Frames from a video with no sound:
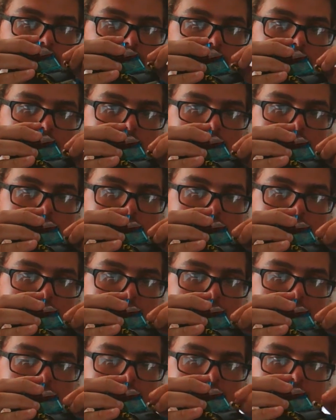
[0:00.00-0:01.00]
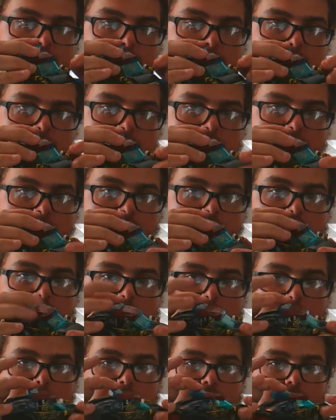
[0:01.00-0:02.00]

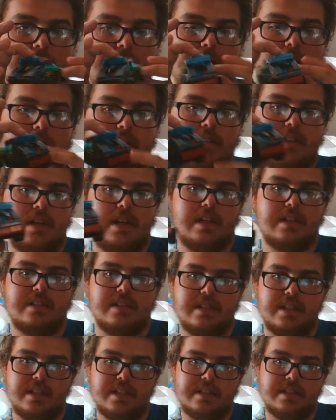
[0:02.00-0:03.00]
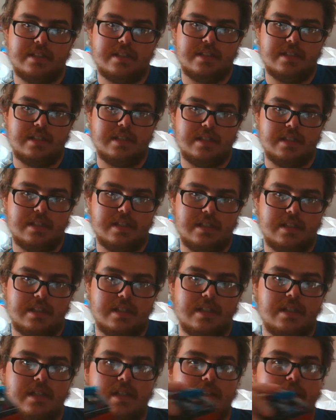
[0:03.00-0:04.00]
But it also has this
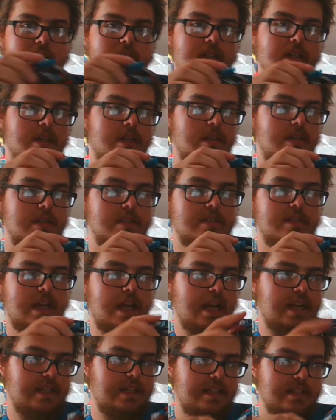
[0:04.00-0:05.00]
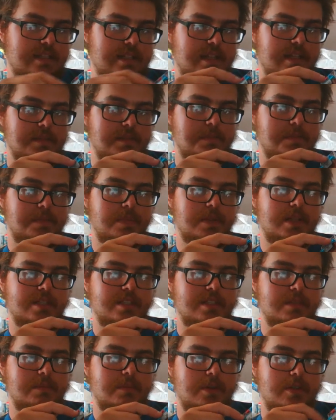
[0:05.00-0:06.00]
sign that says police
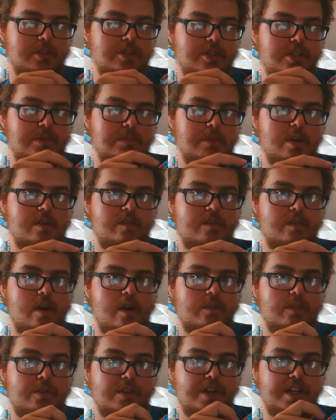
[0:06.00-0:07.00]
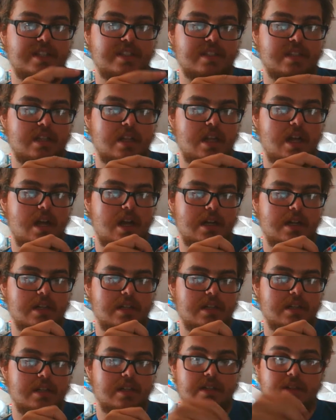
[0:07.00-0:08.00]
emergency, move over, it's the law.
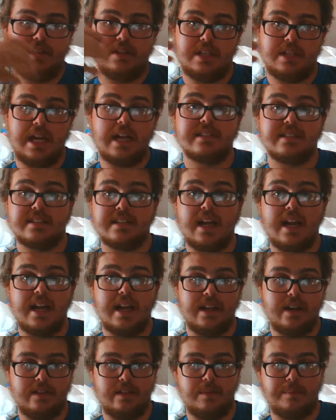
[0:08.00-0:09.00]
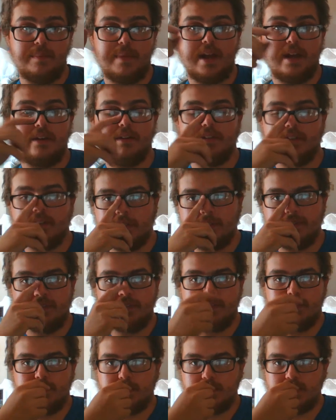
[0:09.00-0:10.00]
That sign on the back of
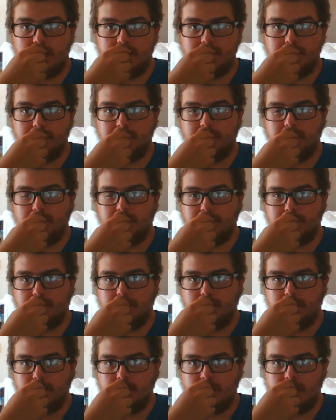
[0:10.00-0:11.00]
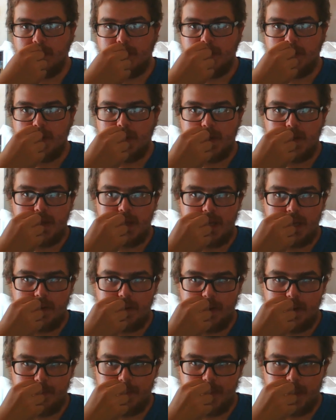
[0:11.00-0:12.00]
some
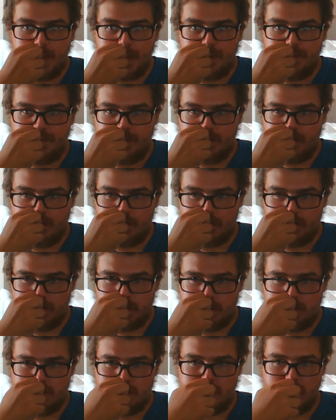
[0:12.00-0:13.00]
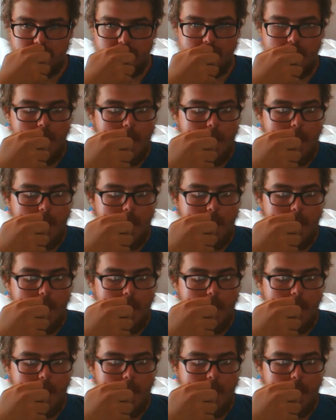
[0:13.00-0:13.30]
NYPD vehicles. So,